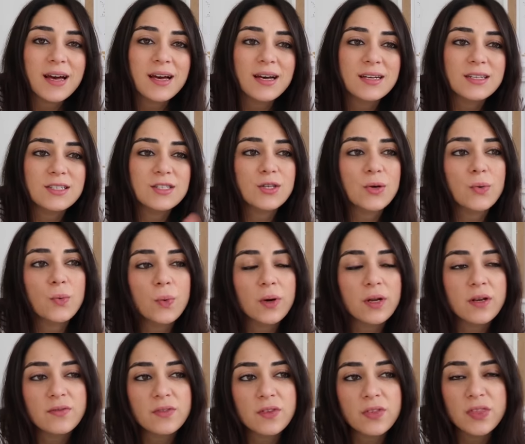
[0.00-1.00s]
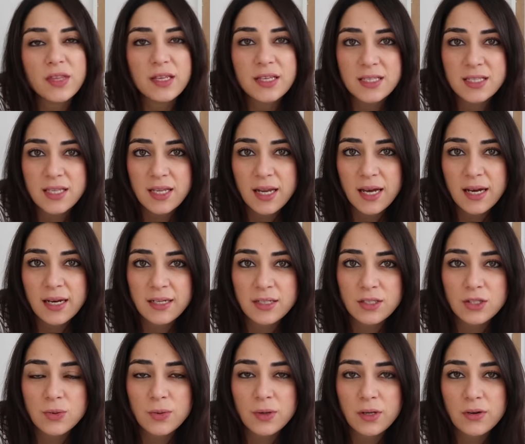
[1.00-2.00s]
uh, so one of the things that I
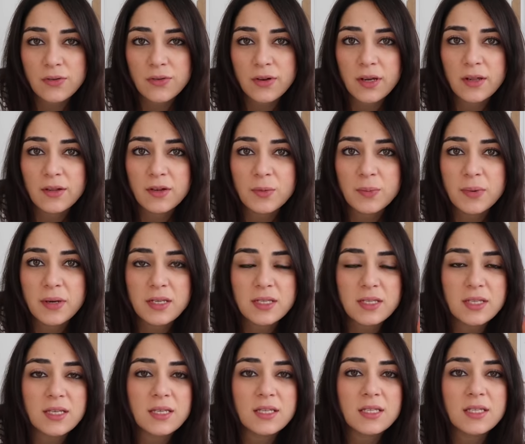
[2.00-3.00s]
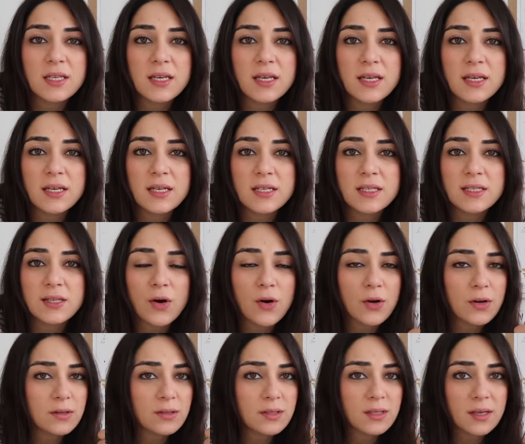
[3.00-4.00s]
do on a regular basis is
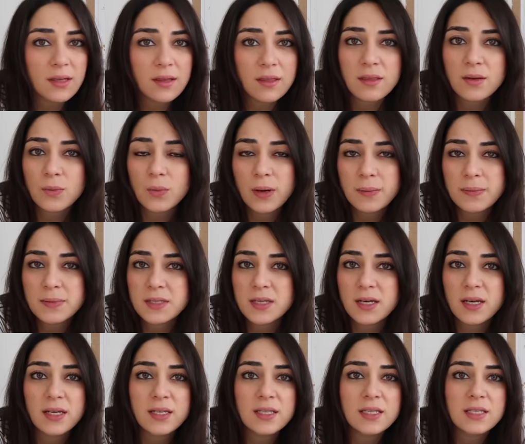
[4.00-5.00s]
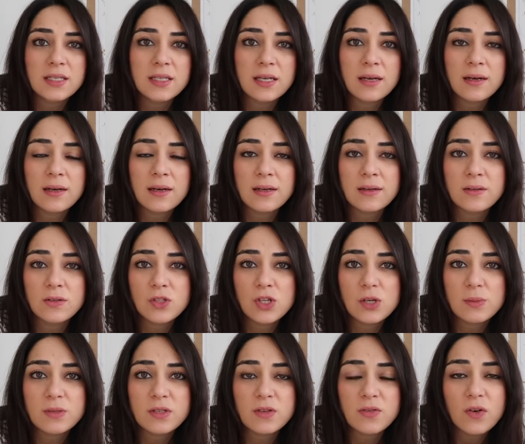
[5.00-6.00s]
auditing the websites uh, in
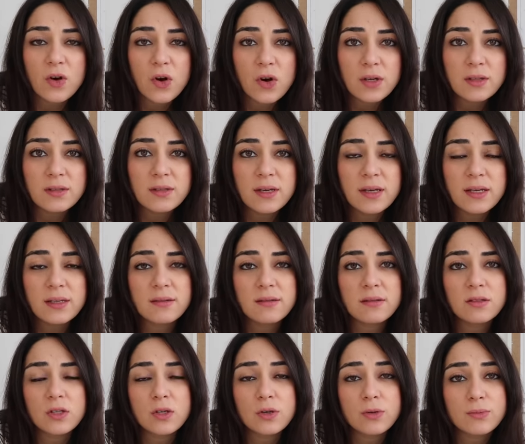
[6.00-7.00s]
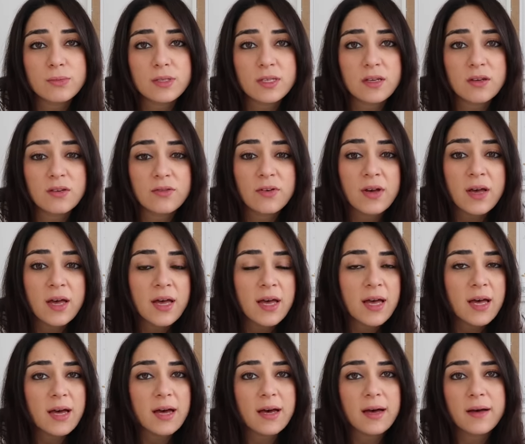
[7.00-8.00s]
terms of content, in terms of
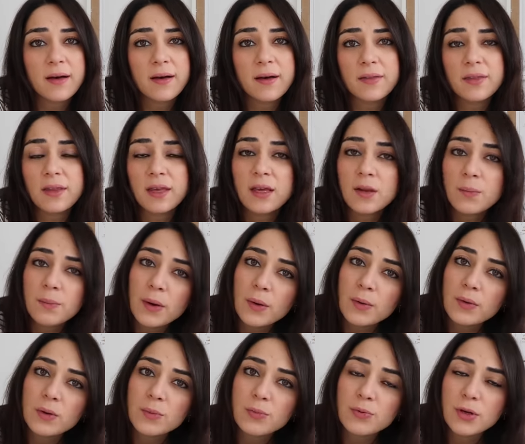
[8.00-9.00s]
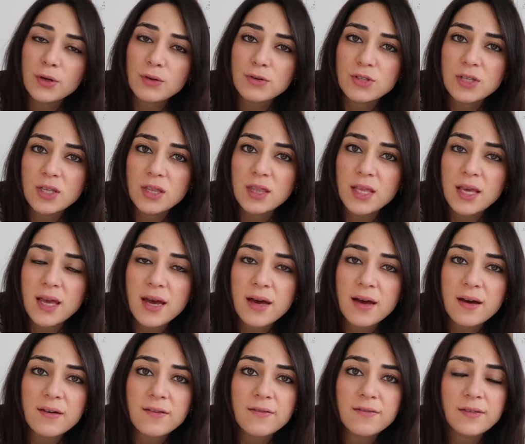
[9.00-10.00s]
uh, the inbound approach that they
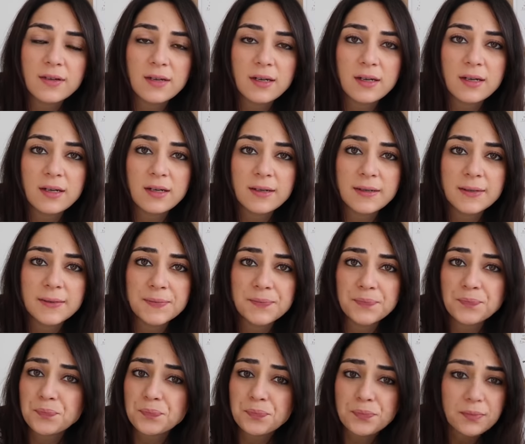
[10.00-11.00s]
have, um,